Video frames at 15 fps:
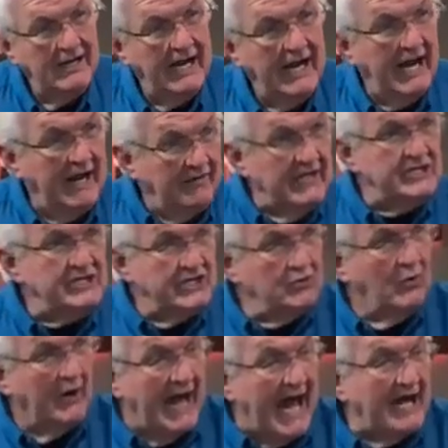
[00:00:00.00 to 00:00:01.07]
And this is
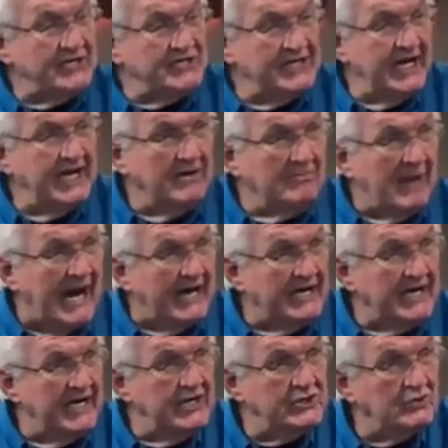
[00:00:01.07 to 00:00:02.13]
what I said to my
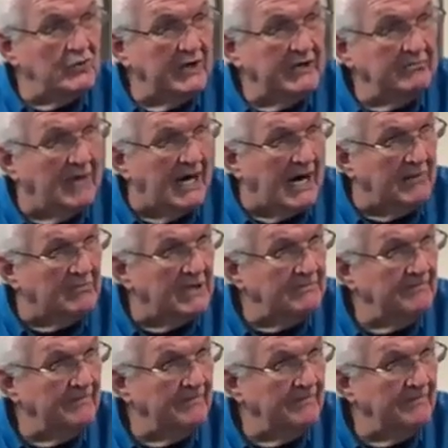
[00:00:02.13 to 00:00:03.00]
dear sweet mama.